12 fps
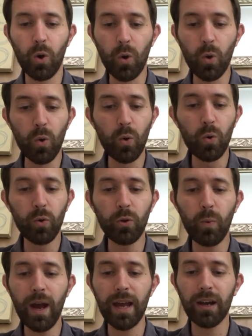all the
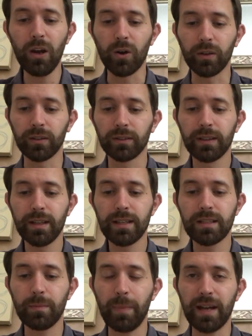way along
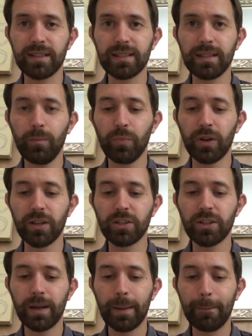to Battersea
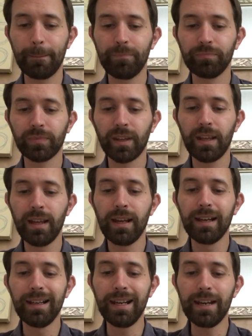Bridge.
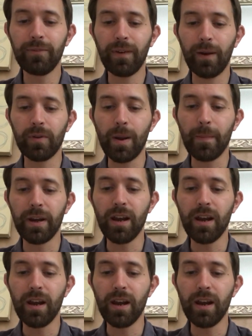Lily found number